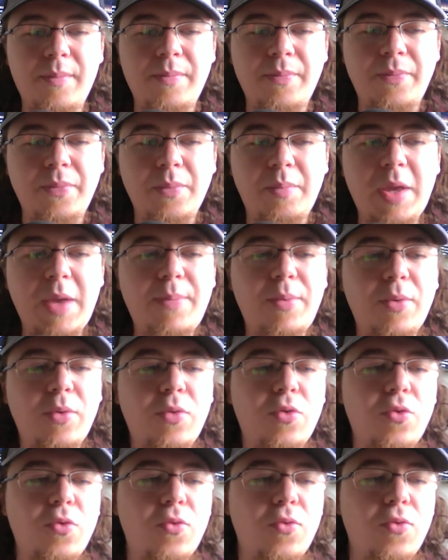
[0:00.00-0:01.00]
people
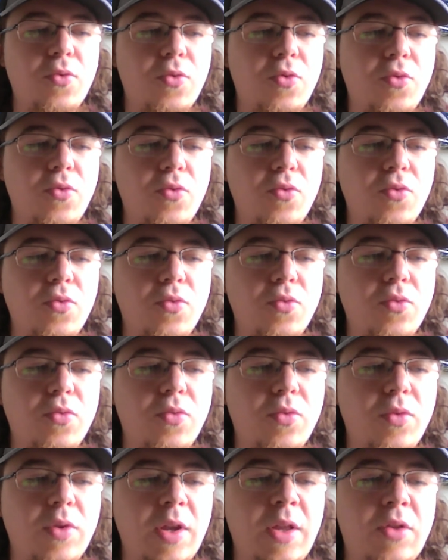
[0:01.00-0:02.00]
who
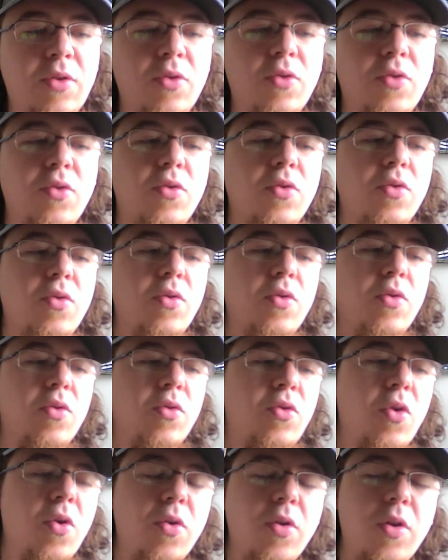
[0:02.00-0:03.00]
either
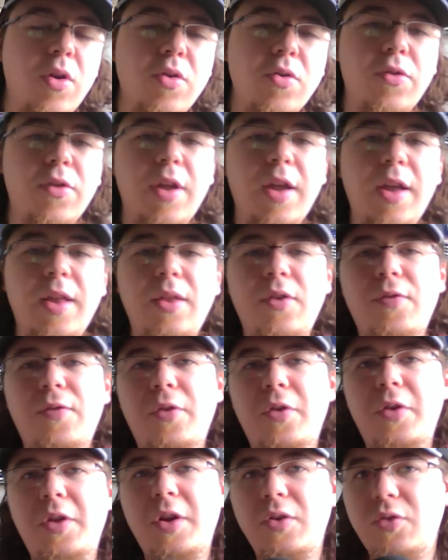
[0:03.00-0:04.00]
don't understand this
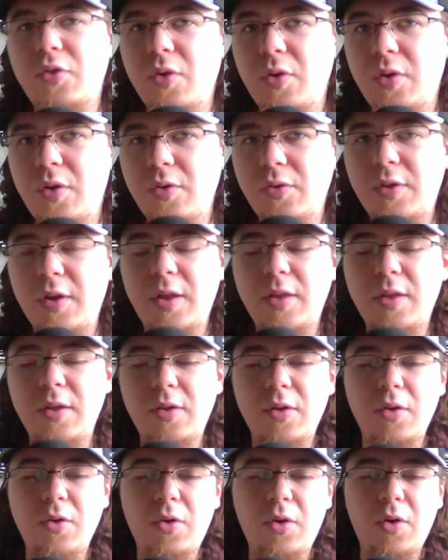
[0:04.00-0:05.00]
fully or don't understand
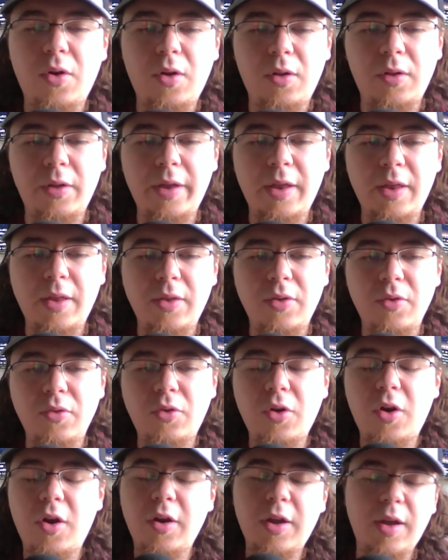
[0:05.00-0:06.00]
this at all, and they're
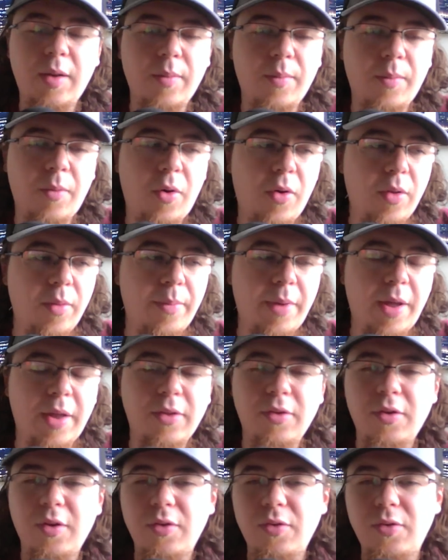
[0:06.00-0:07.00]
talking all about
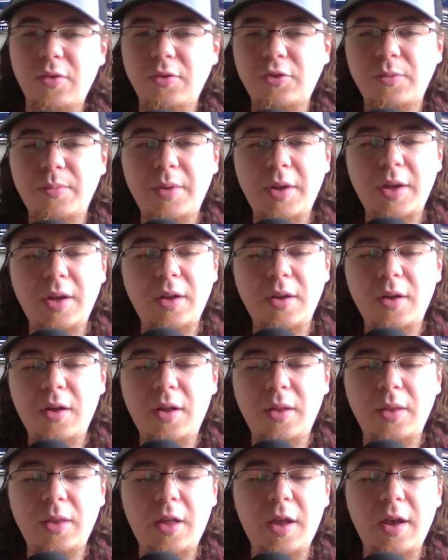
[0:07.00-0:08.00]
this on social media,
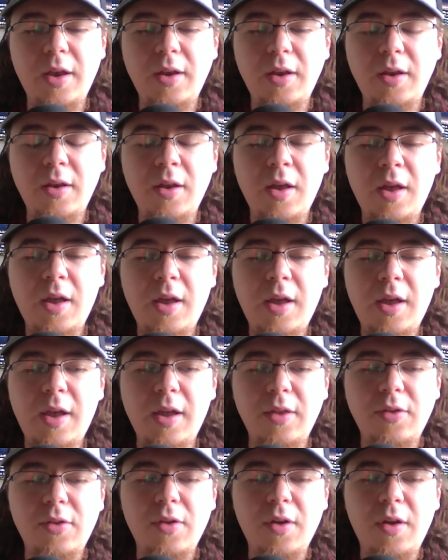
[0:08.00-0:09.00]
online, and
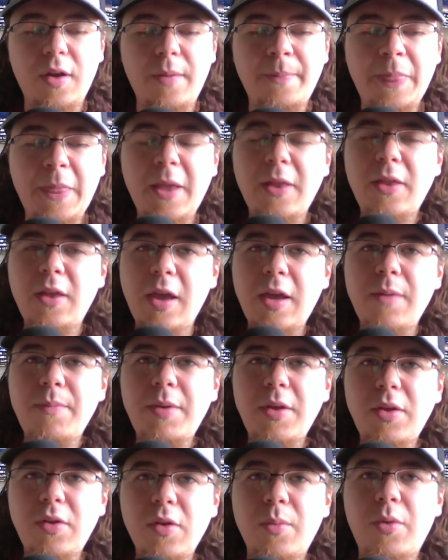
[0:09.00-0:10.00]
it can
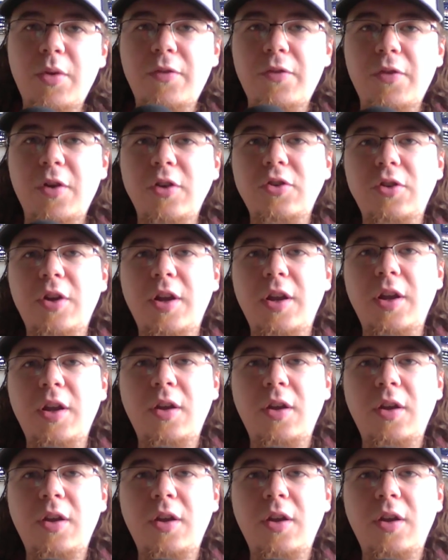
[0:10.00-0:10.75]
be somewhat frustrating,